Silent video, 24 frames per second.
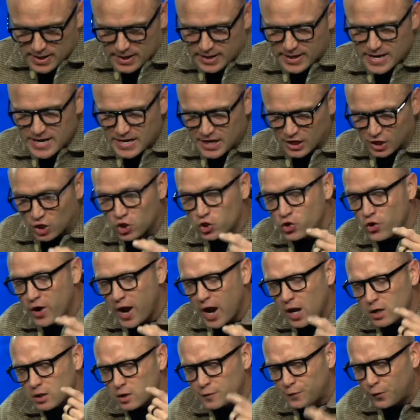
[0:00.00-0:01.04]
and He can
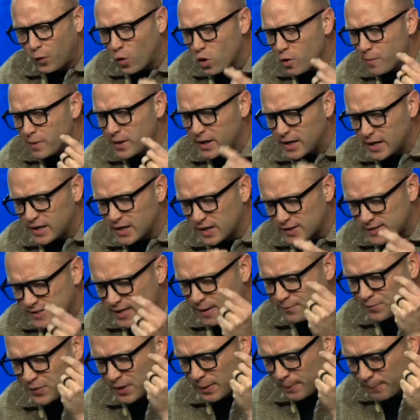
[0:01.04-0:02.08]
transform it into
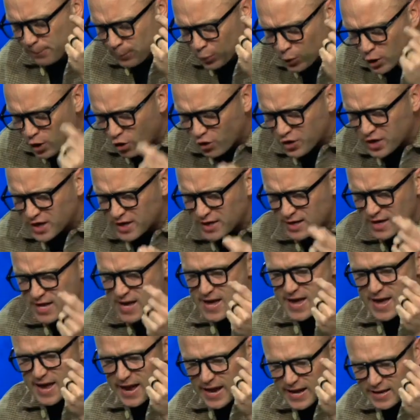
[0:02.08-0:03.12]
something brilliant
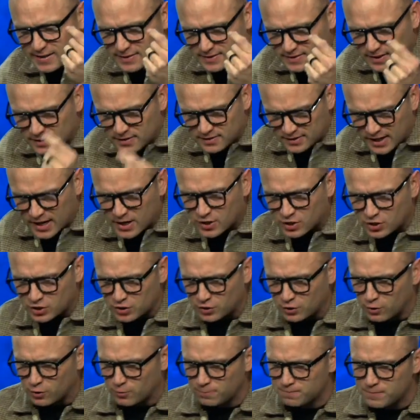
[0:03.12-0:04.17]
and
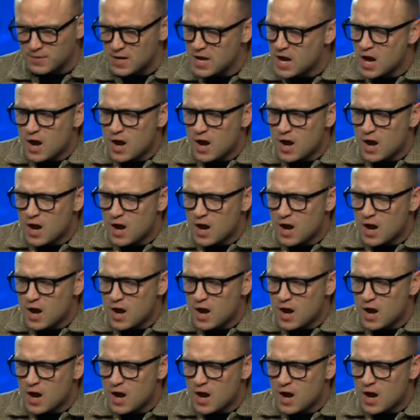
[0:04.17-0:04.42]
sensational.